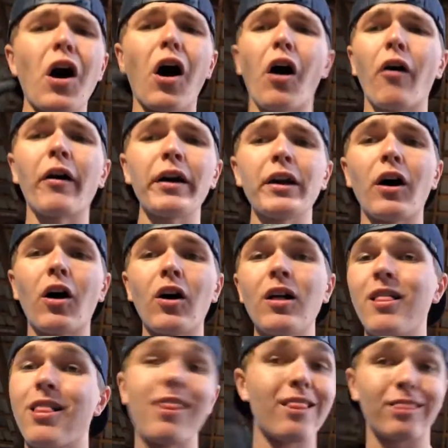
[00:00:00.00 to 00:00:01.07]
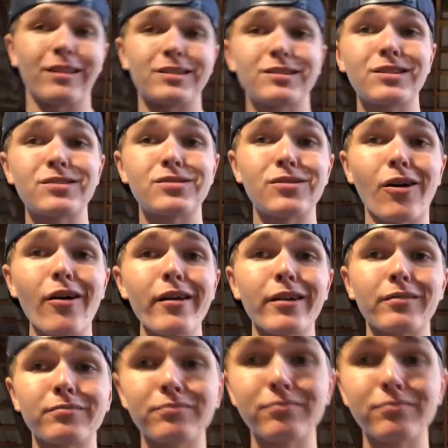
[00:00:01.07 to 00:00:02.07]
All right, y'all, let's get started.